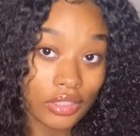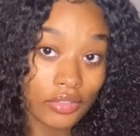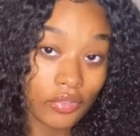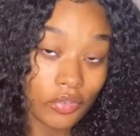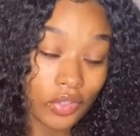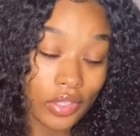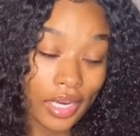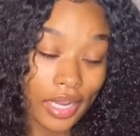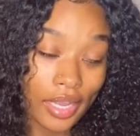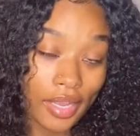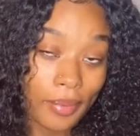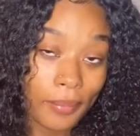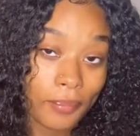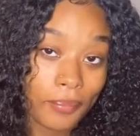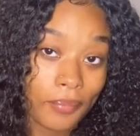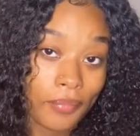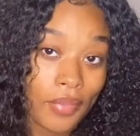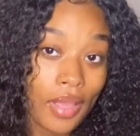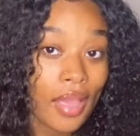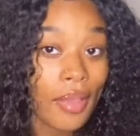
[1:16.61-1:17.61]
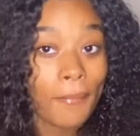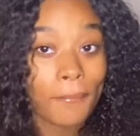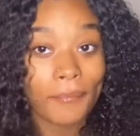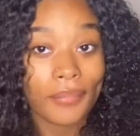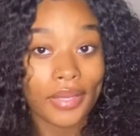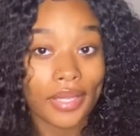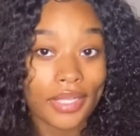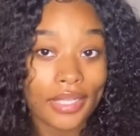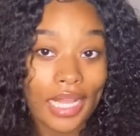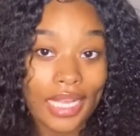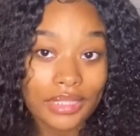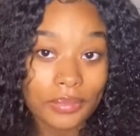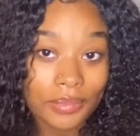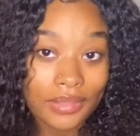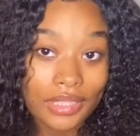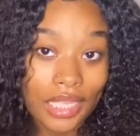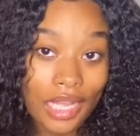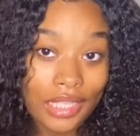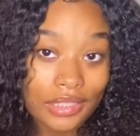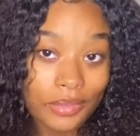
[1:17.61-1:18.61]
4A. But that's
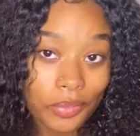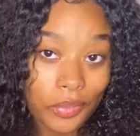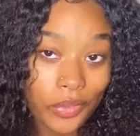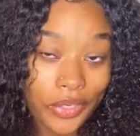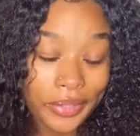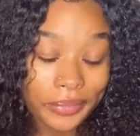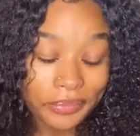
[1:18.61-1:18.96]
besides the point.